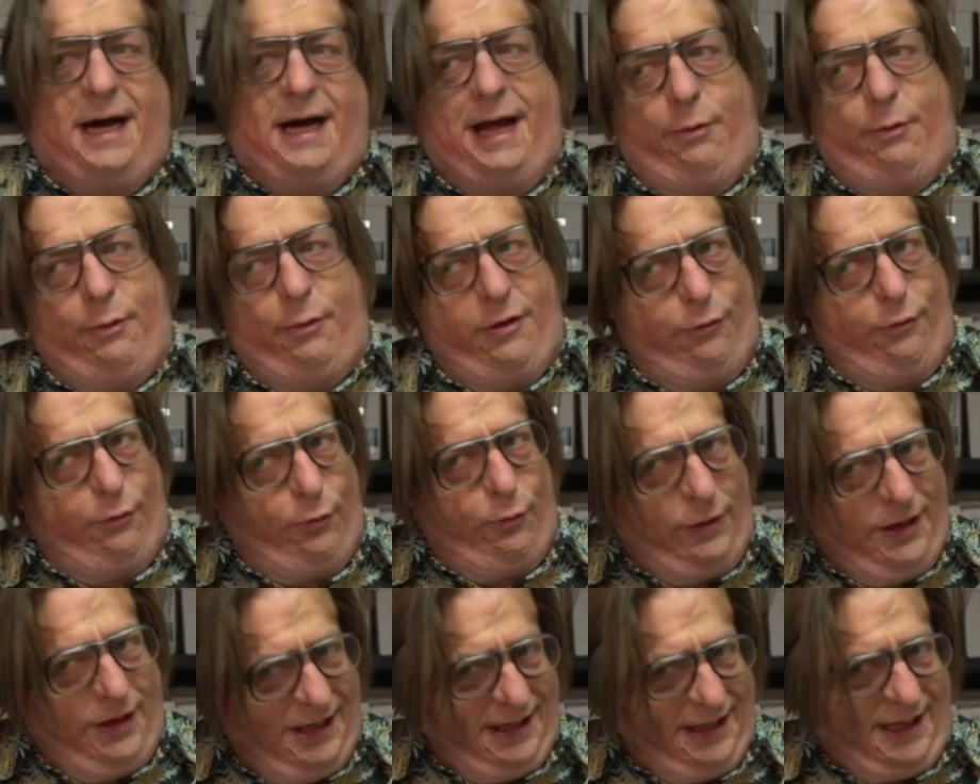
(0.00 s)
I would
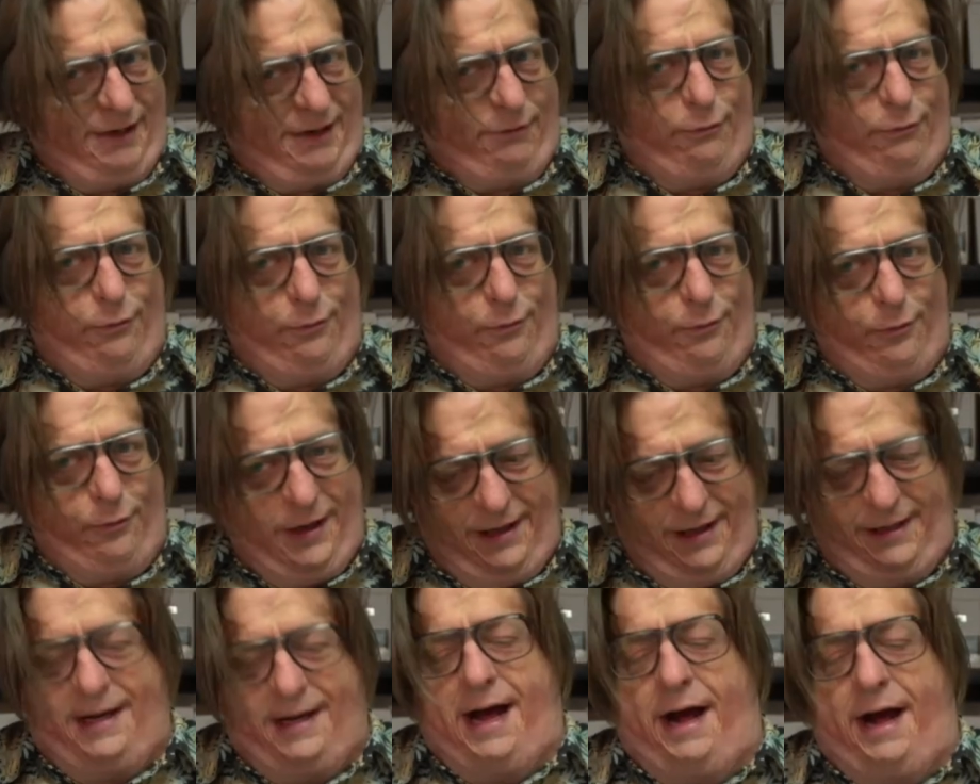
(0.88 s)
really,
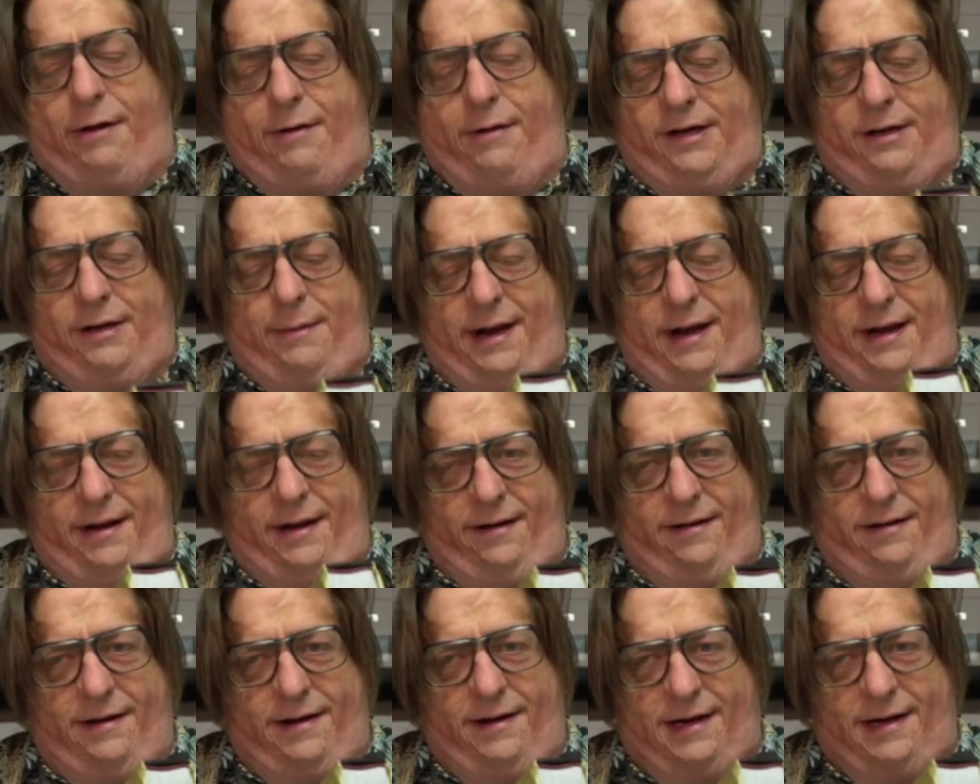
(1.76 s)
really not
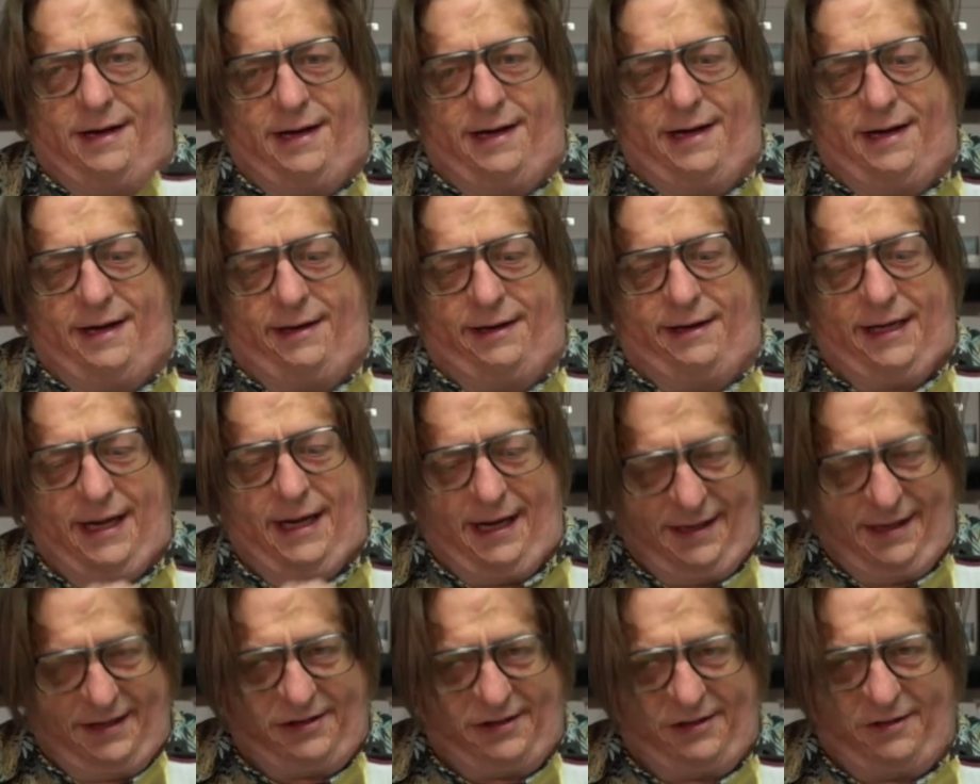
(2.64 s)
recommend
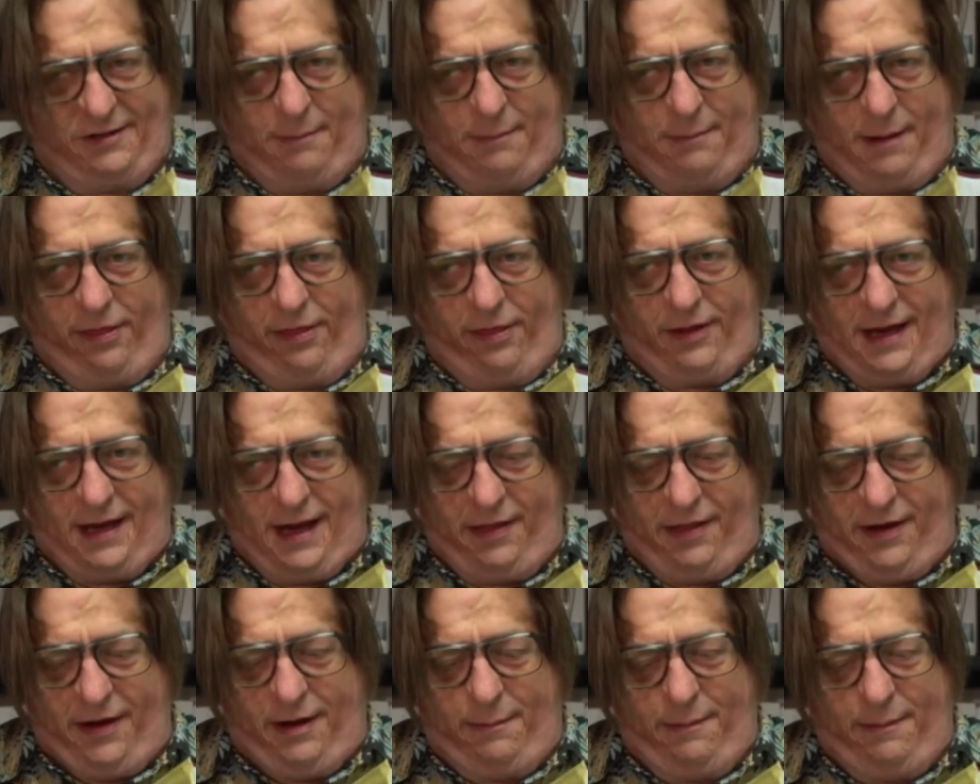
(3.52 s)
getting this as a monthly. I
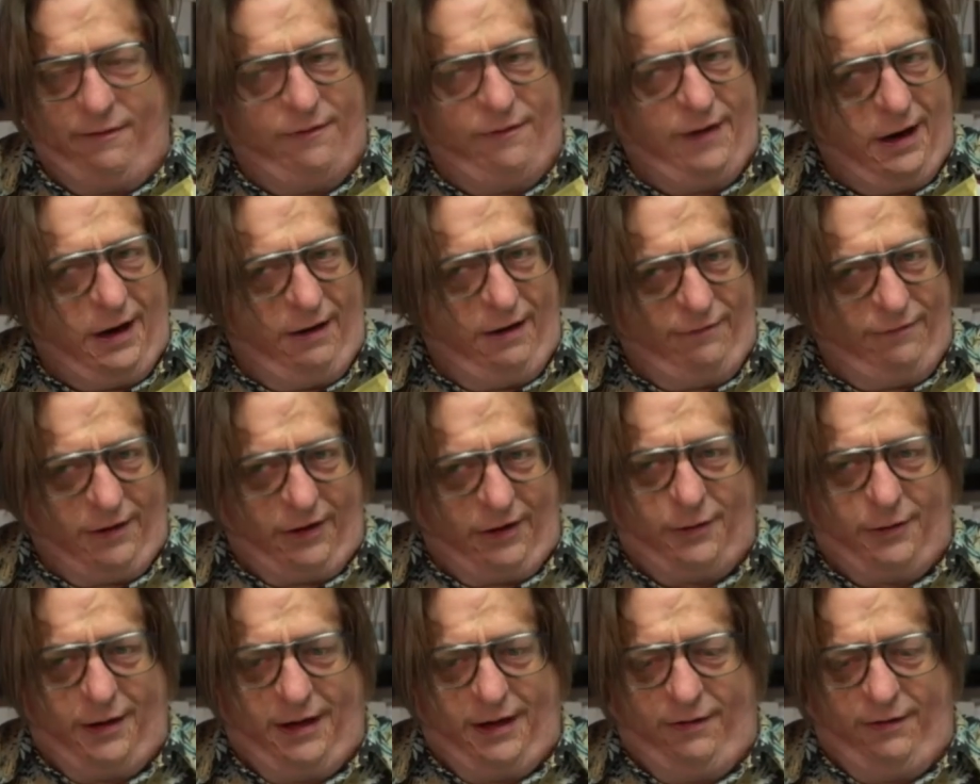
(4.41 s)
think it'll be very
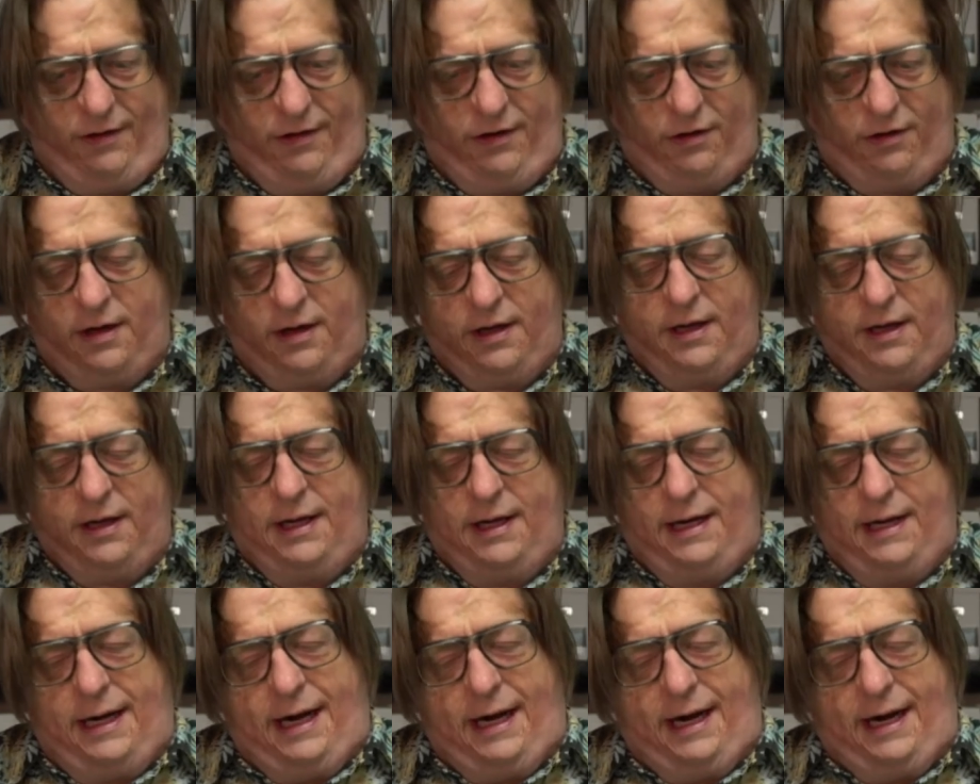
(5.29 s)
frustrating if you do.
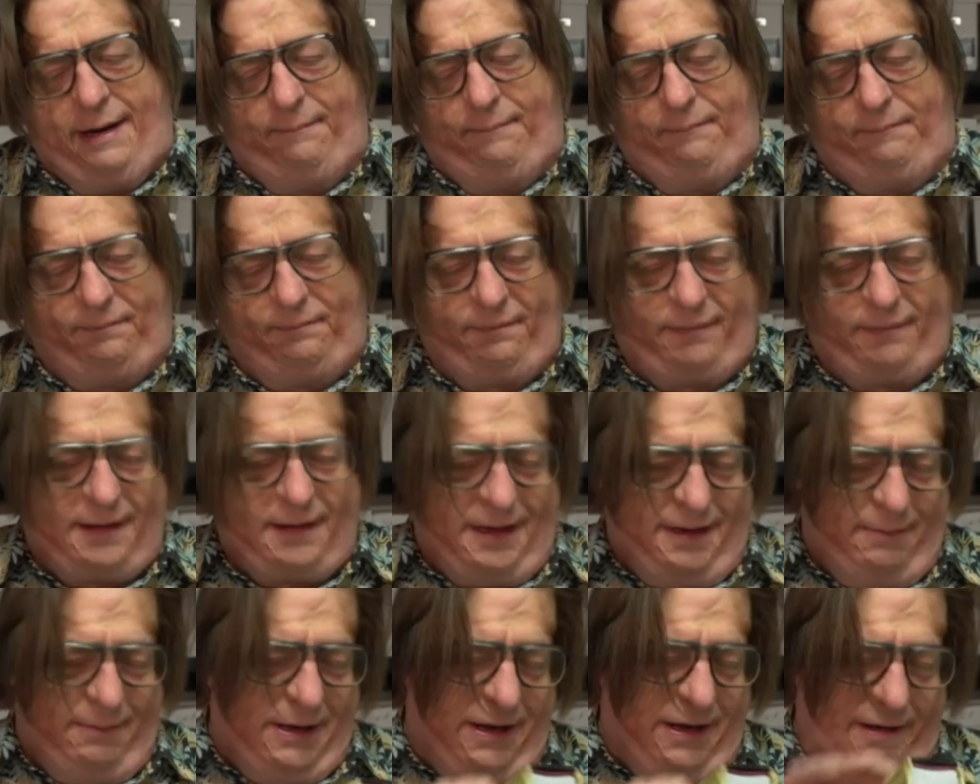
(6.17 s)
I
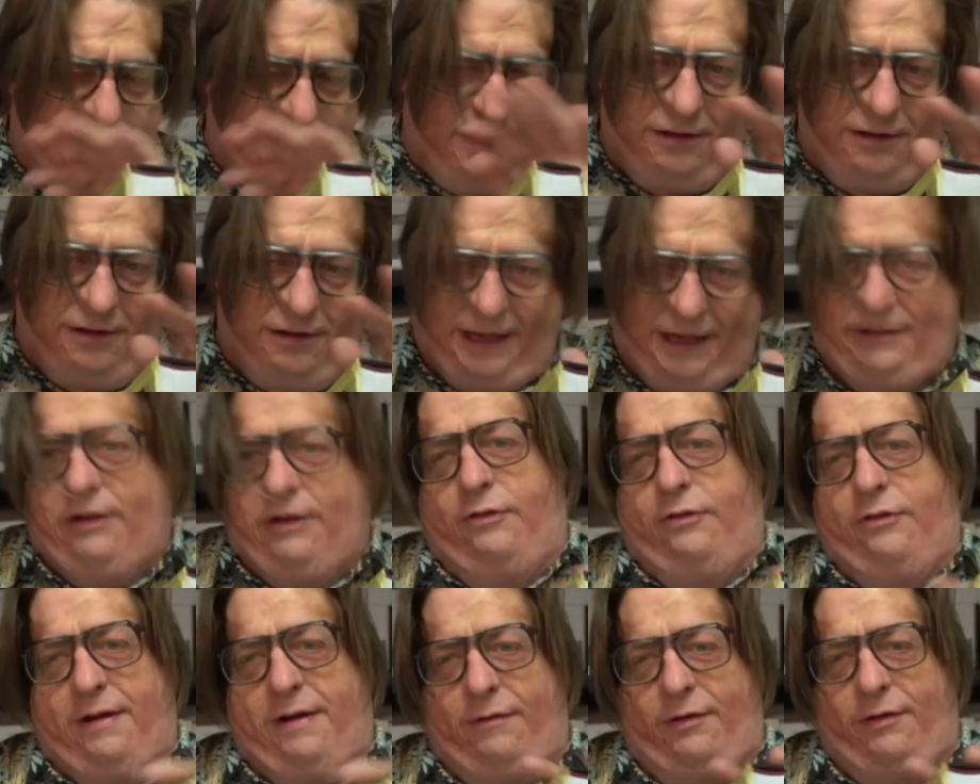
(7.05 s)
mean, you can collect the
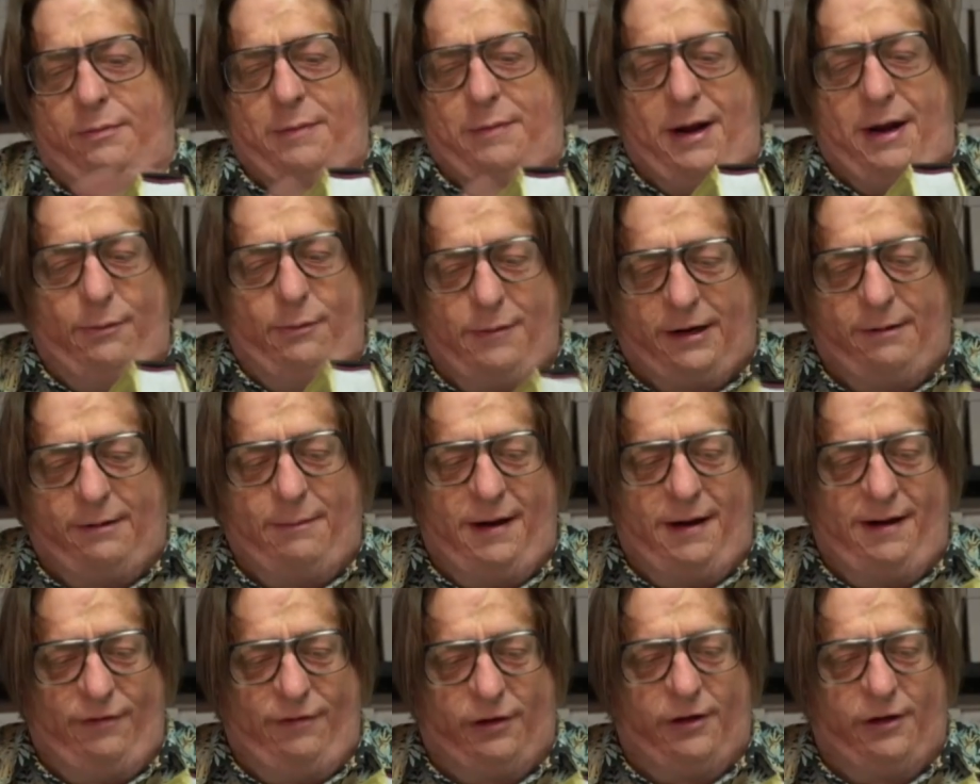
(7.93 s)
issues, obviously, but I would
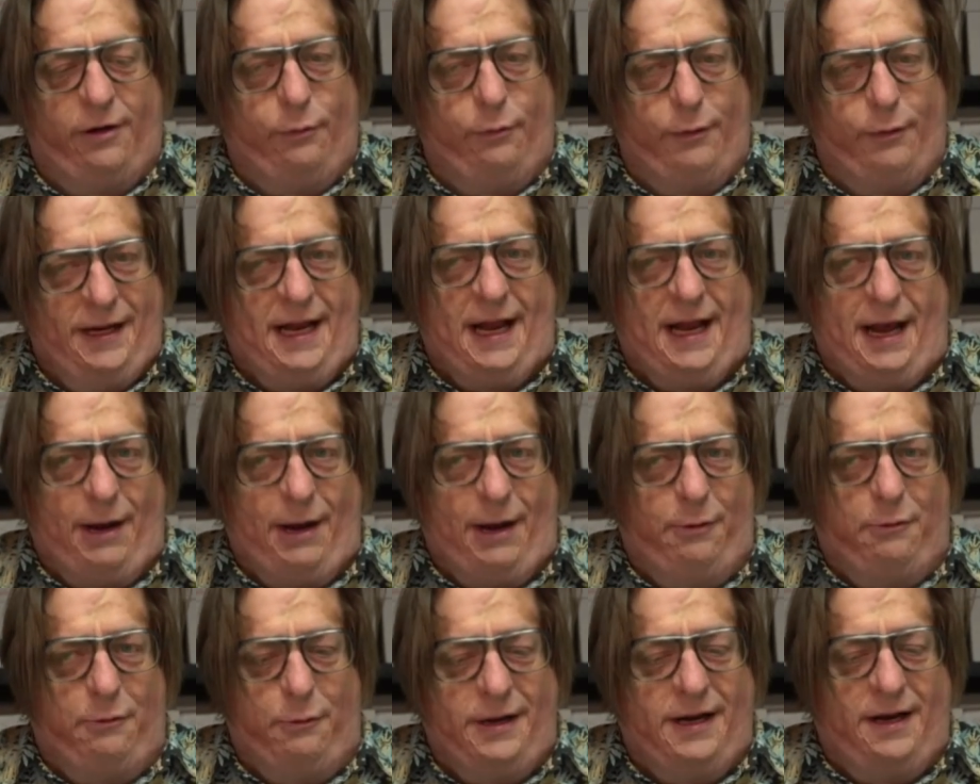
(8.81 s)
recommend if you're going to read it, I
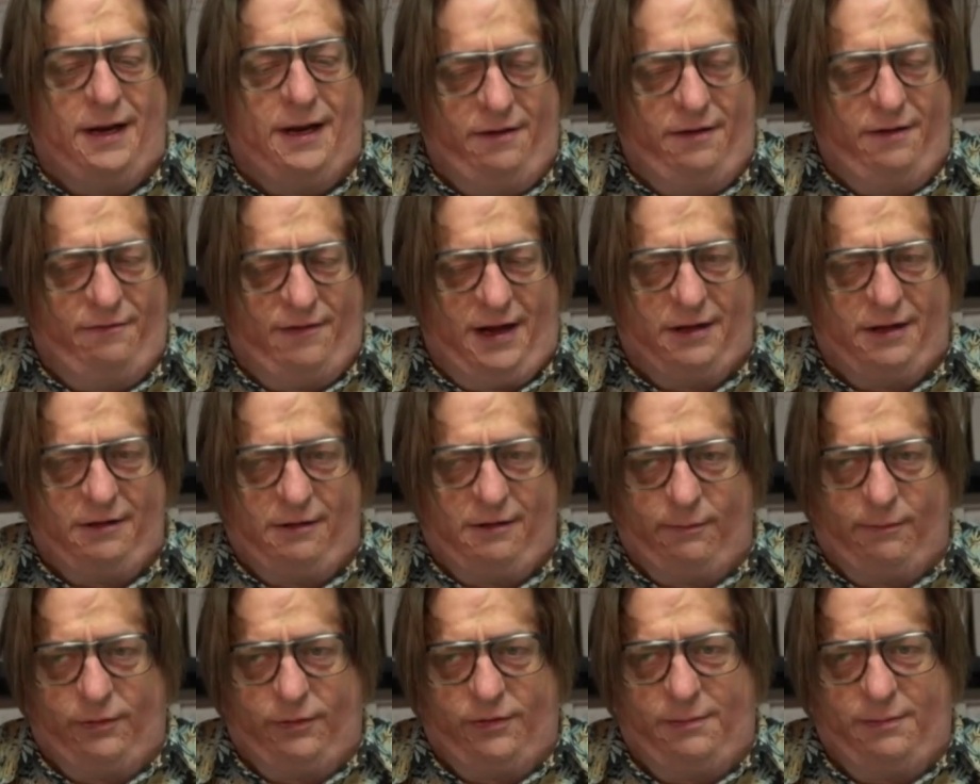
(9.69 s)
would read it in
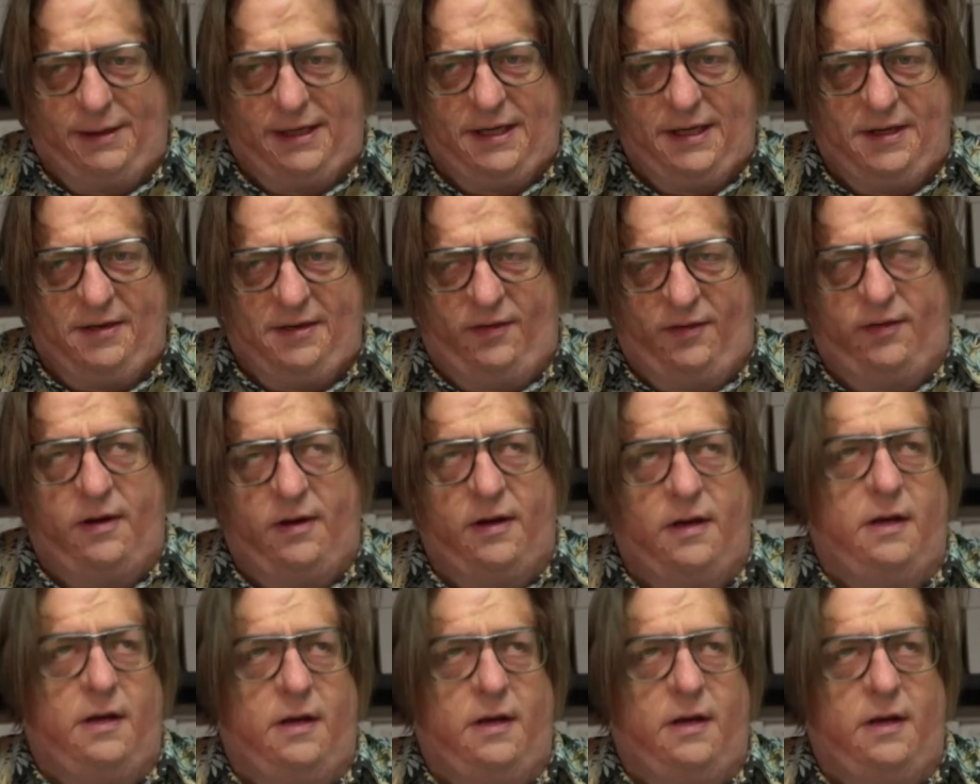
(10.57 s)
volumes, because